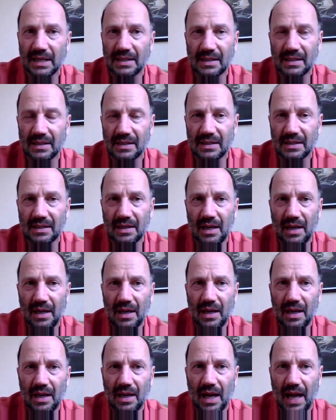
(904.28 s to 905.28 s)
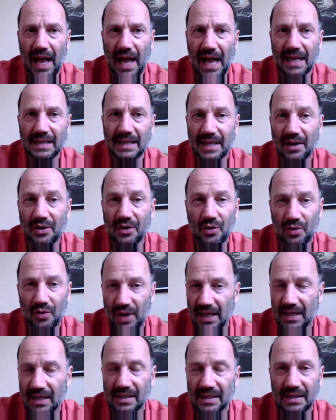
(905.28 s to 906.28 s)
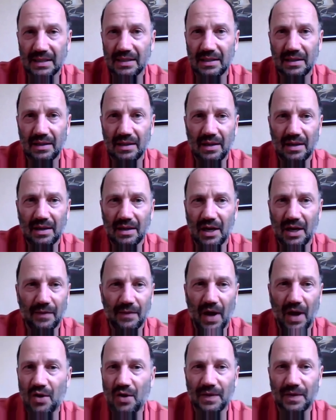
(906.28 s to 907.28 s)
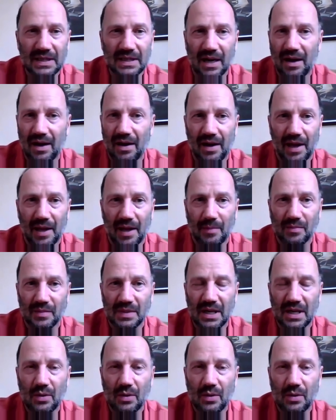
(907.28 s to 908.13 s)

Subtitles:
risks, has increased kind of over time.